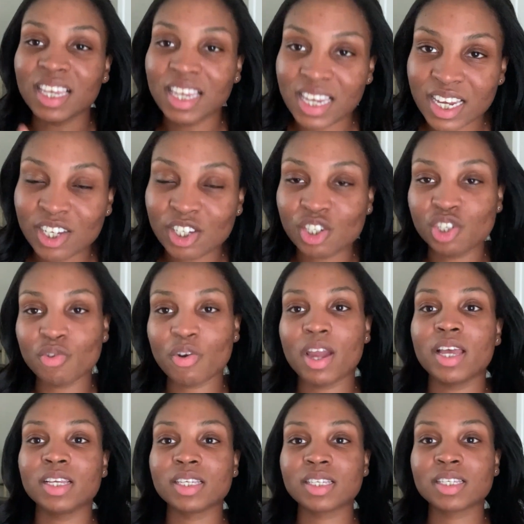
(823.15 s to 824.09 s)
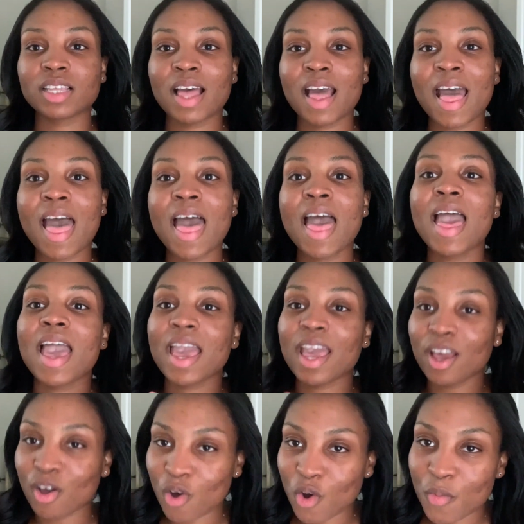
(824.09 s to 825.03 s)
get dressed,
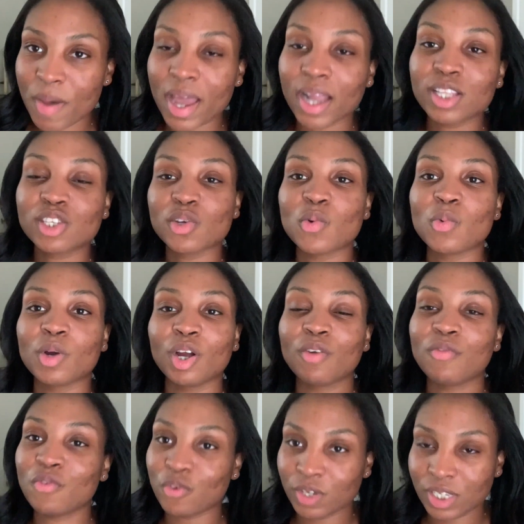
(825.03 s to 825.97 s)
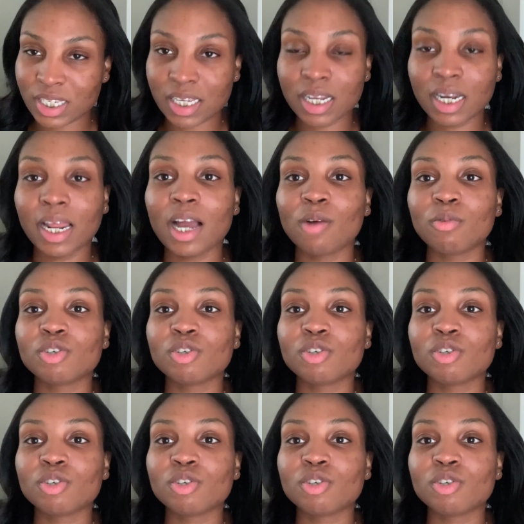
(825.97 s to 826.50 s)
and go back to work for a 10 hour